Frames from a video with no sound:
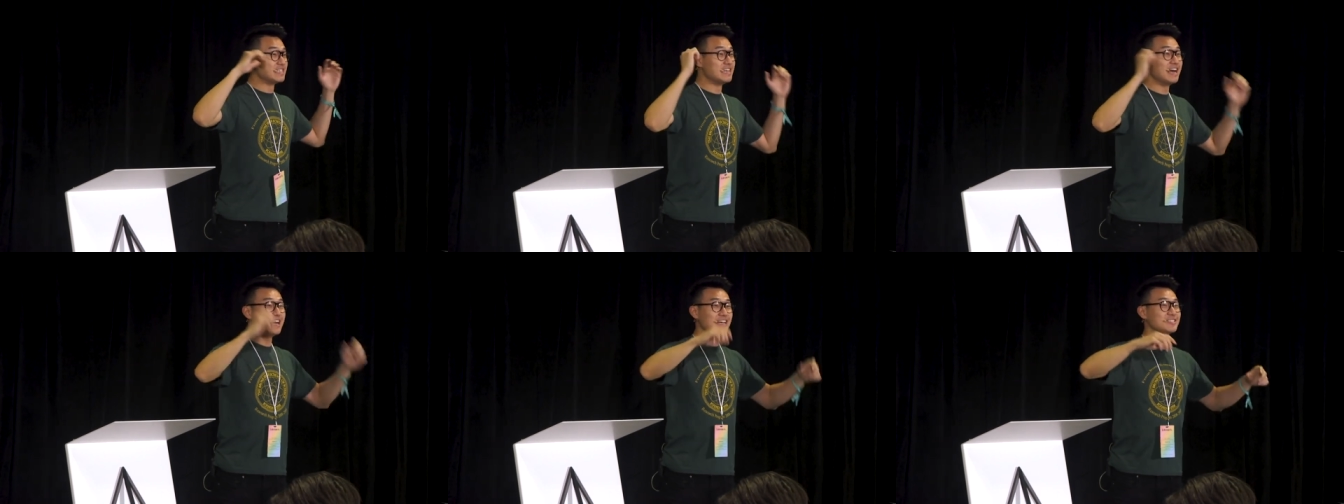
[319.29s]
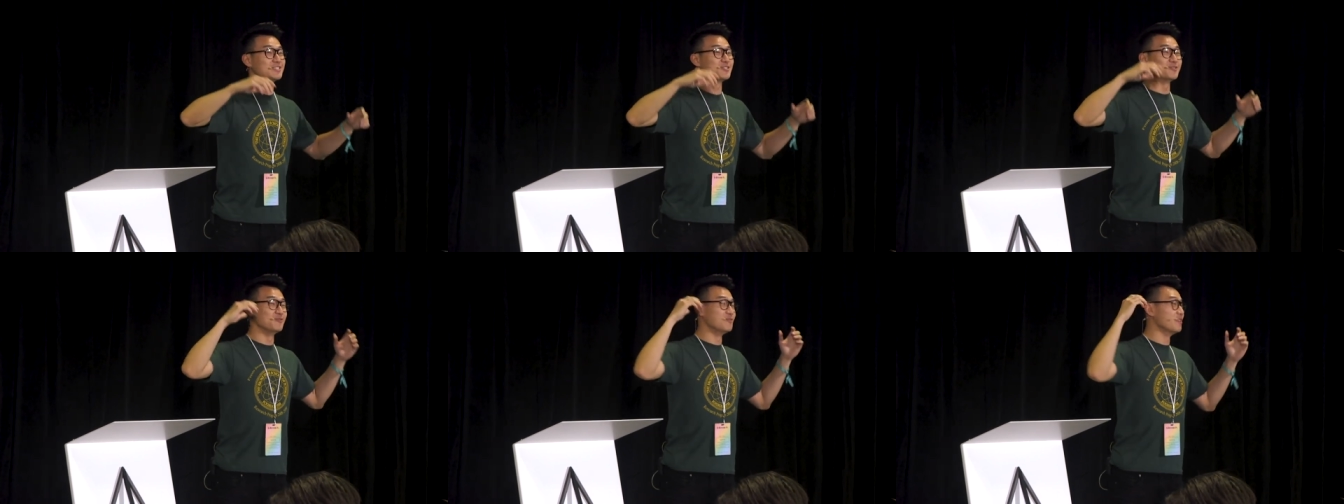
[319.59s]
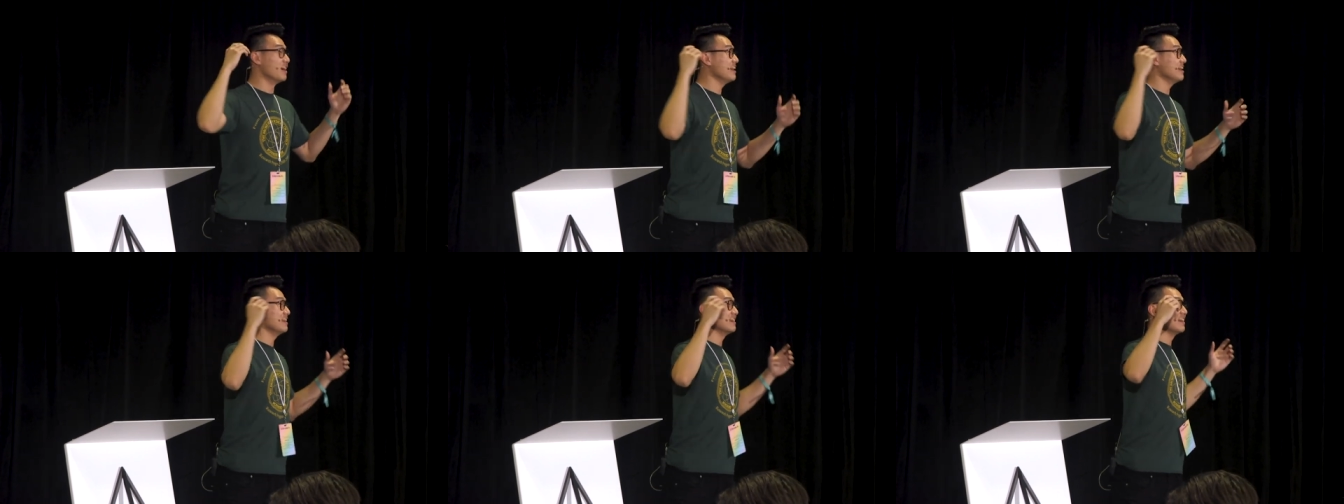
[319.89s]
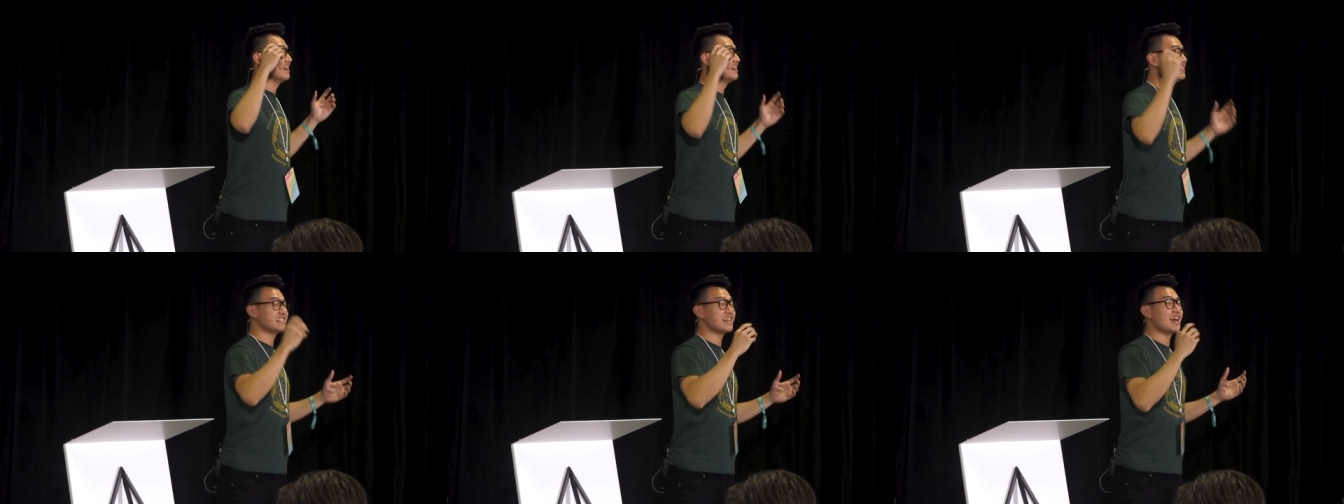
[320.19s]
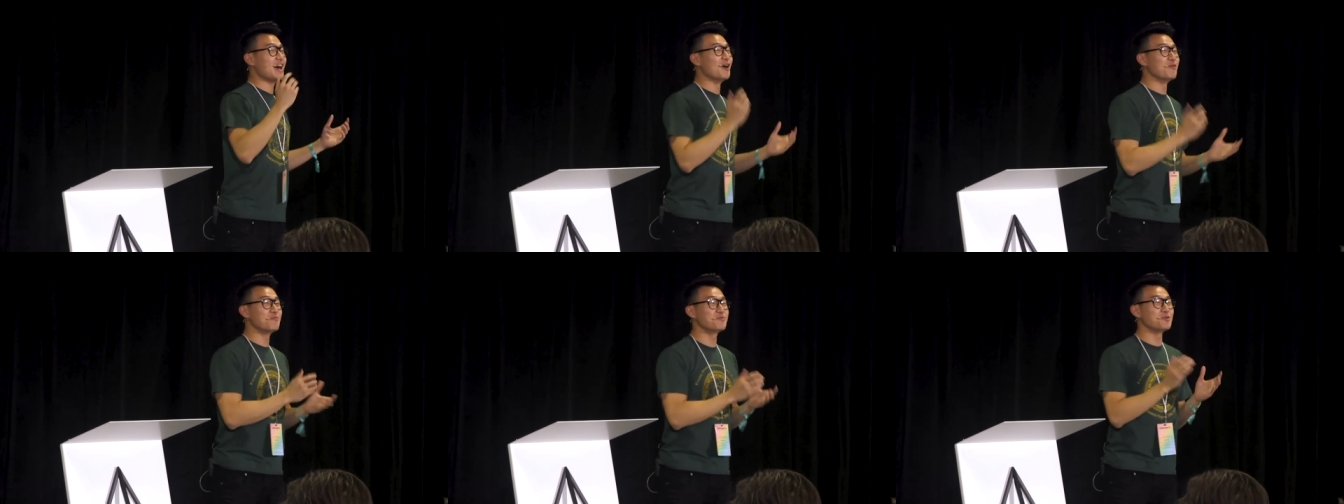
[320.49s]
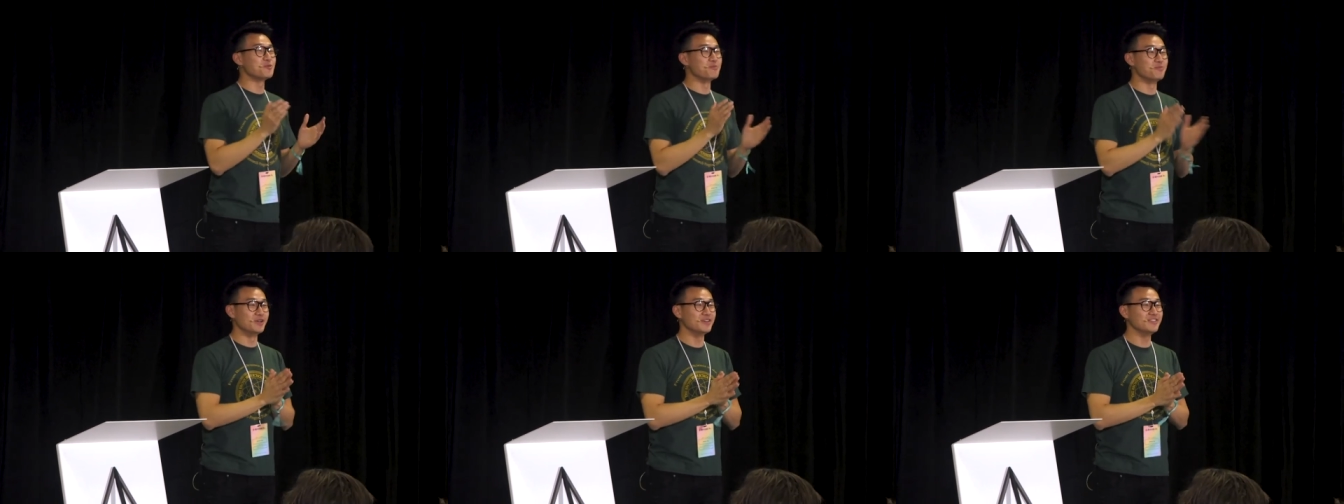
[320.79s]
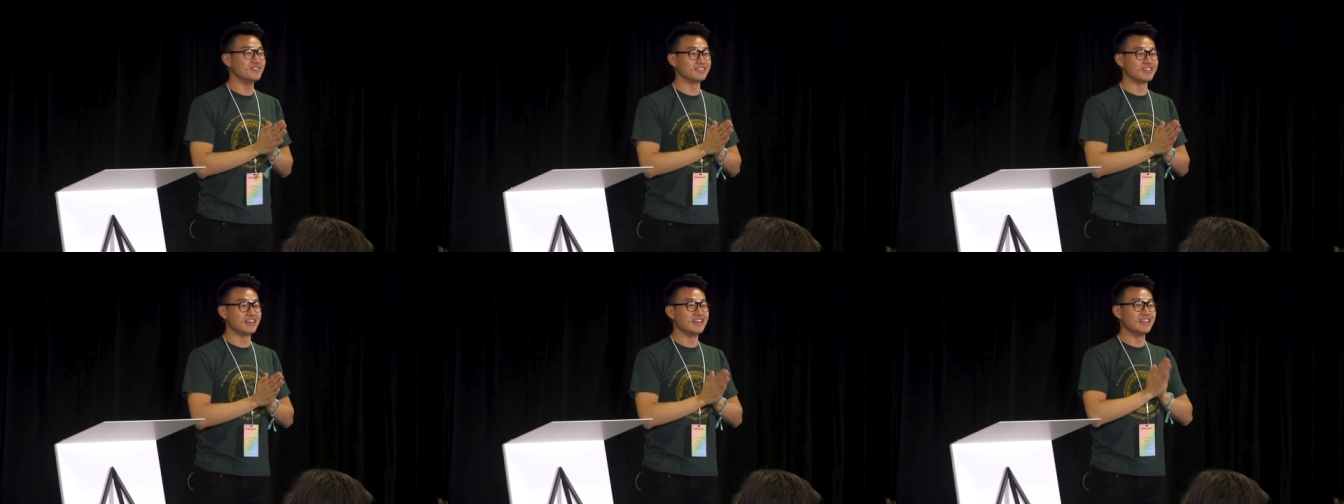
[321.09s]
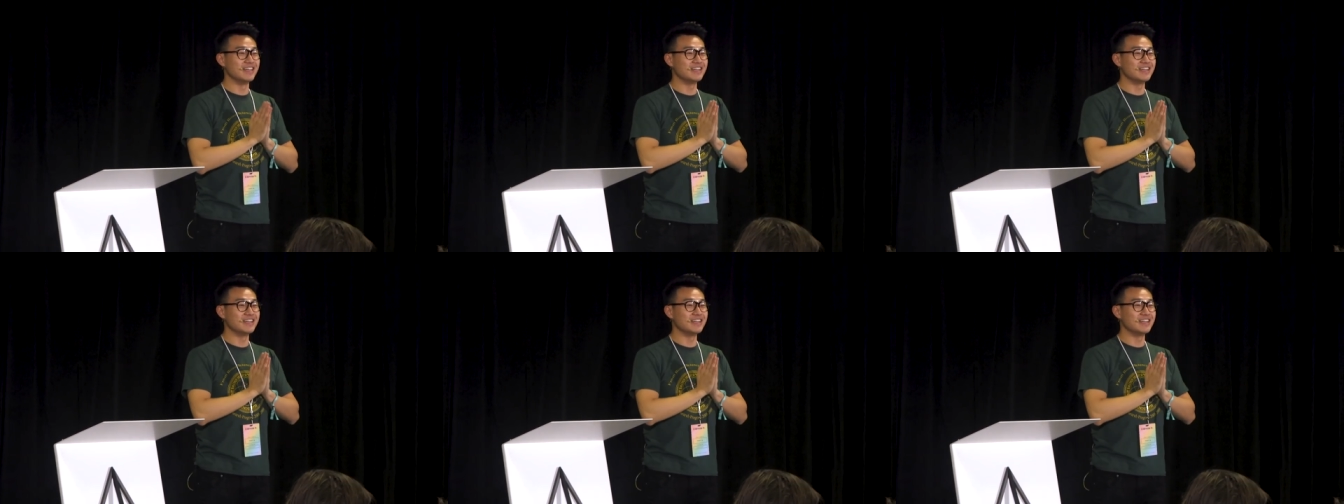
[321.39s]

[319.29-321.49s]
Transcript: Yeah, so let, let us help you build.